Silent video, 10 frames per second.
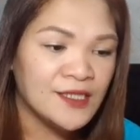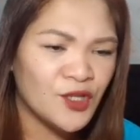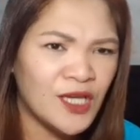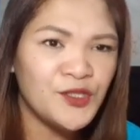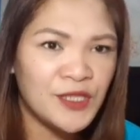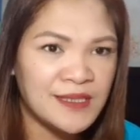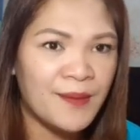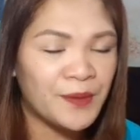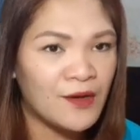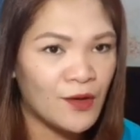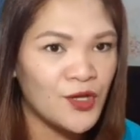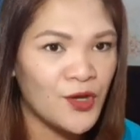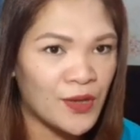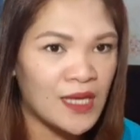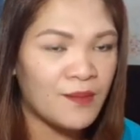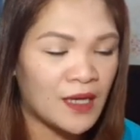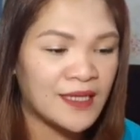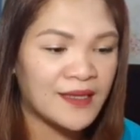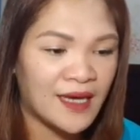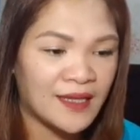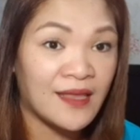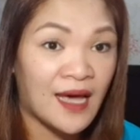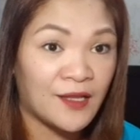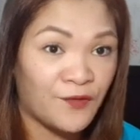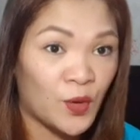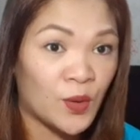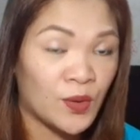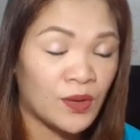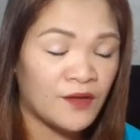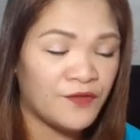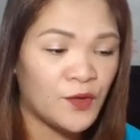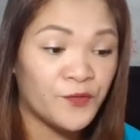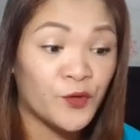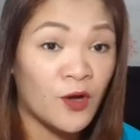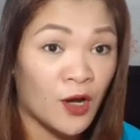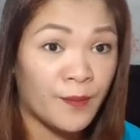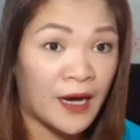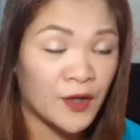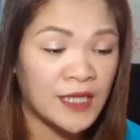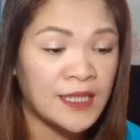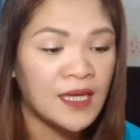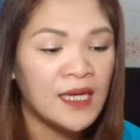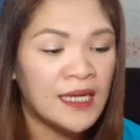So you can just simply to your email and get that if you forgot about it.